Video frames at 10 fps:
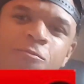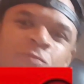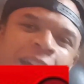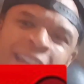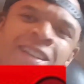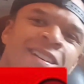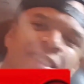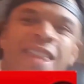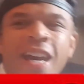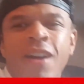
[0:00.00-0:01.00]
Right
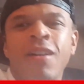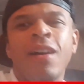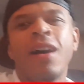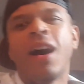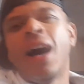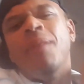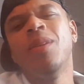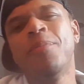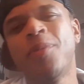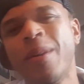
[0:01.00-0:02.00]
there. I'm
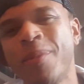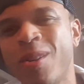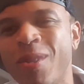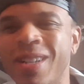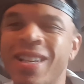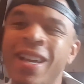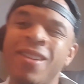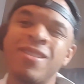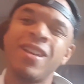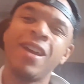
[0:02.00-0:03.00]
your Boy McQuarcy
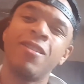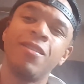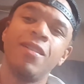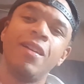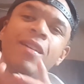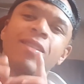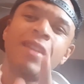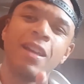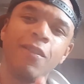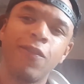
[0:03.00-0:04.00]
Entertainer.
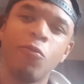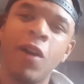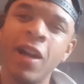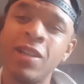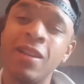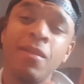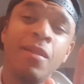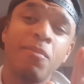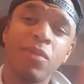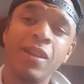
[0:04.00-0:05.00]
Thank you for watching.
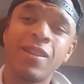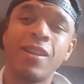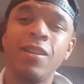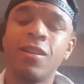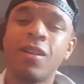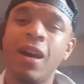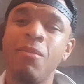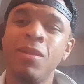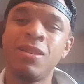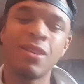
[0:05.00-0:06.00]
Please share your
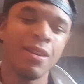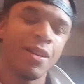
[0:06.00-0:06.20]
comments.